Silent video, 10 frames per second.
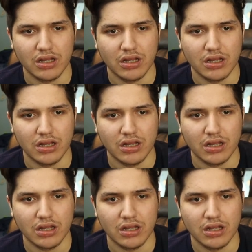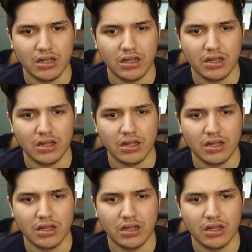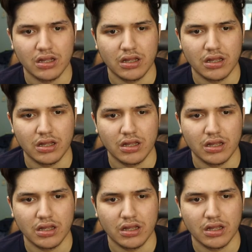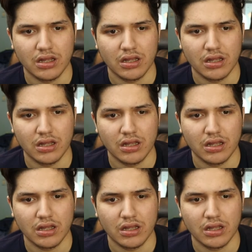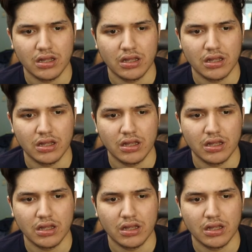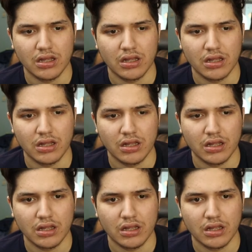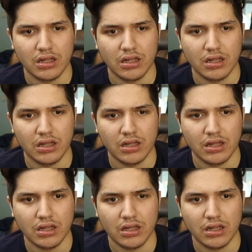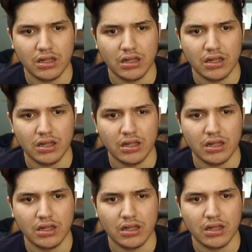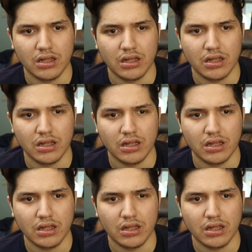(no one is talking)